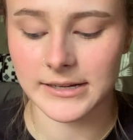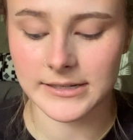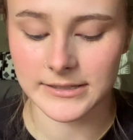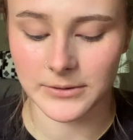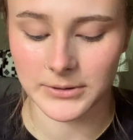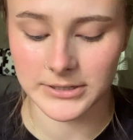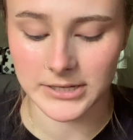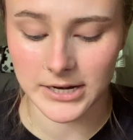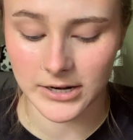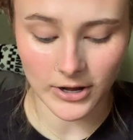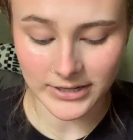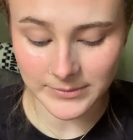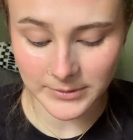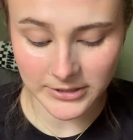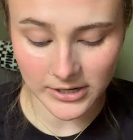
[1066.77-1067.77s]
because I want to take
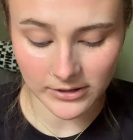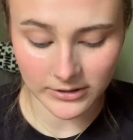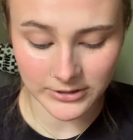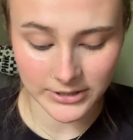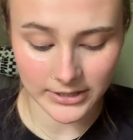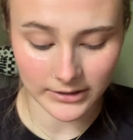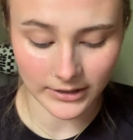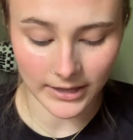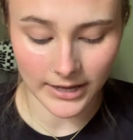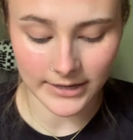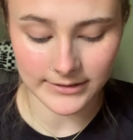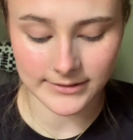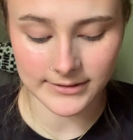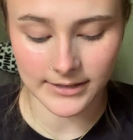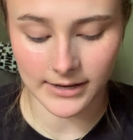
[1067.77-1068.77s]
cosmetology
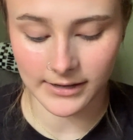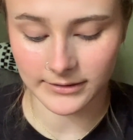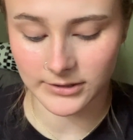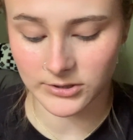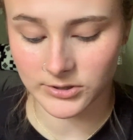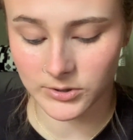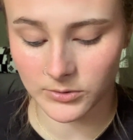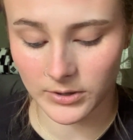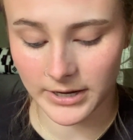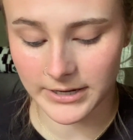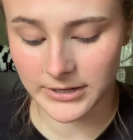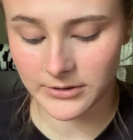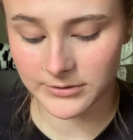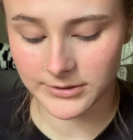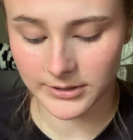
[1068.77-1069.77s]
class at the school I
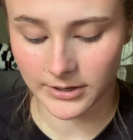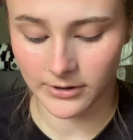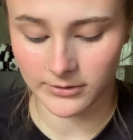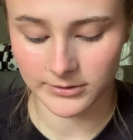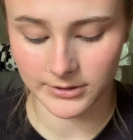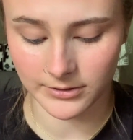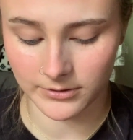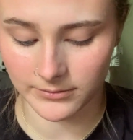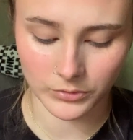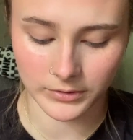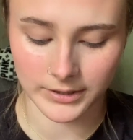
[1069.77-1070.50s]
used to go to.